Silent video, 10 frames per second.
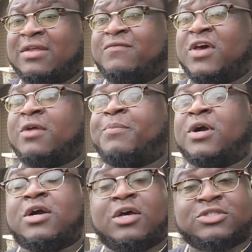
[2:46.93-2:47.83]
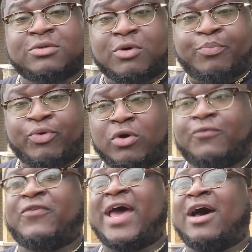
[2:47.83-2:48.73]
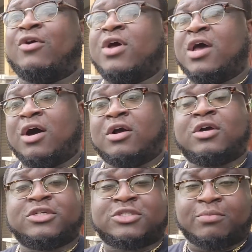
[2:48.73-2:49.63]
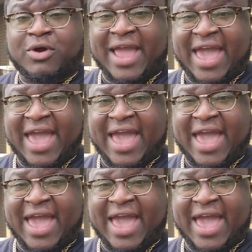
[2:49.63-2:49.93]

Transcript: develop a customer profile, a customer